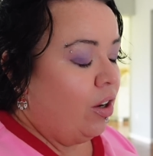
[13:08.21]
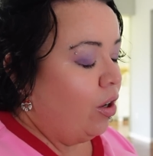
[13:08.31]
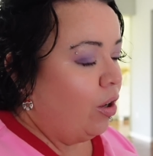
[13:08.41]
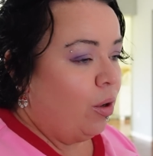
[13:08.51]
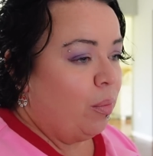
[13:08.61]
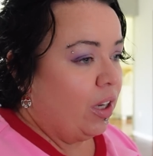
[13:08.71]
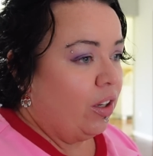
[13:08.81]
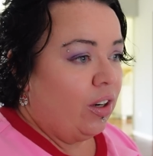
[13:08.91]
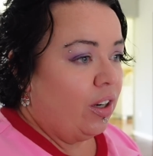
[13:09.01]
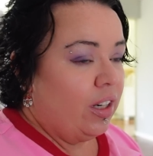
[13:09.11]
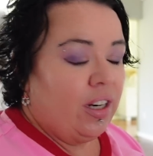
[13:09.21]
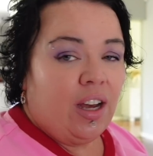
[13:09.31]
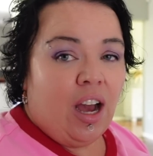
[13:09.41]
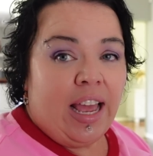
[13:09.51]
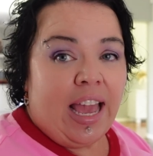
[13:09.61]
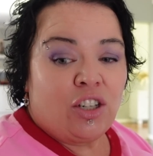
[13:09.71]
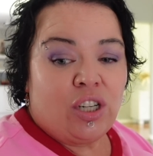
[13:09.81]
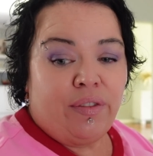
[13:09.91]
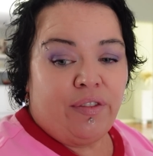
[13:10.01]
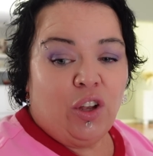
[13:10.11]
Oh my God. I
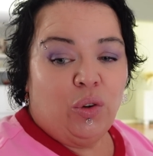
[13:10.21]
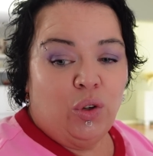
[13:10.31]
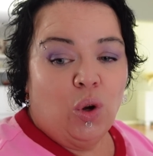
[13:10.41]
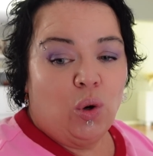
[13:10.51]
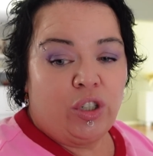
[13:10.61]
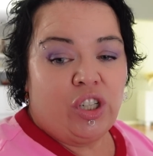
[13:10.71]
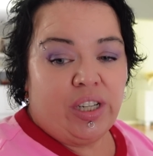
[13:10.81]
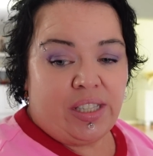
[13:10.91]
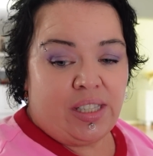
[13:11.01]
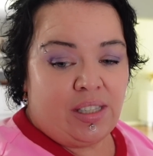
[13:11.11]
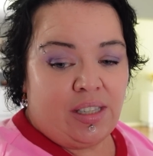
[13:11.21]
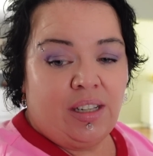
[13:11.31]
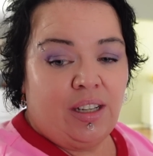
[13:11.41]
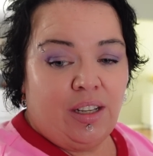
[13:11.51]
actually felt nauseous